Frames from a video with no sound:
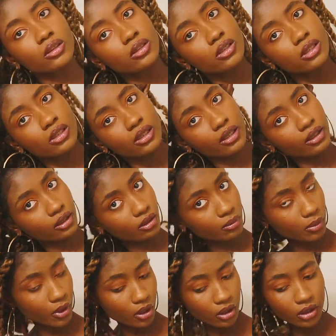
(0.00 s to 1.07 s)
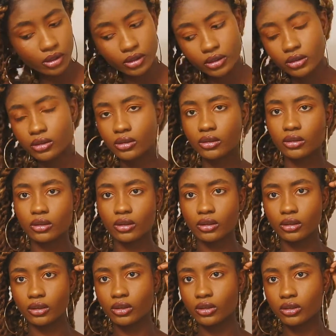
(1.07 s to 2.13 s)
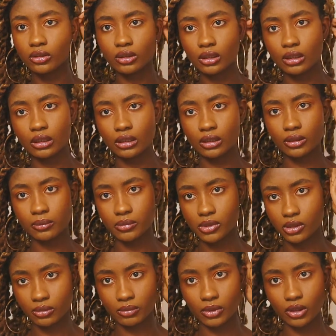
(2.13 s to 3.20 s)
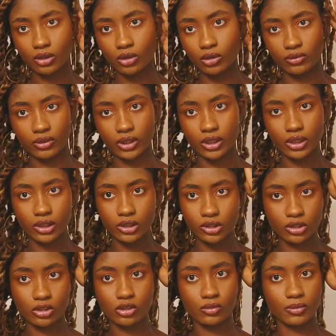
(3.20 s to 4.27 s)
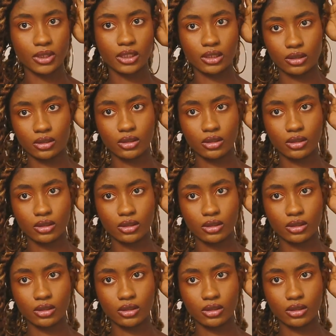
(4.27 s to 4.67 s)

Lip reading: A side part, and then you could clip something over here just to make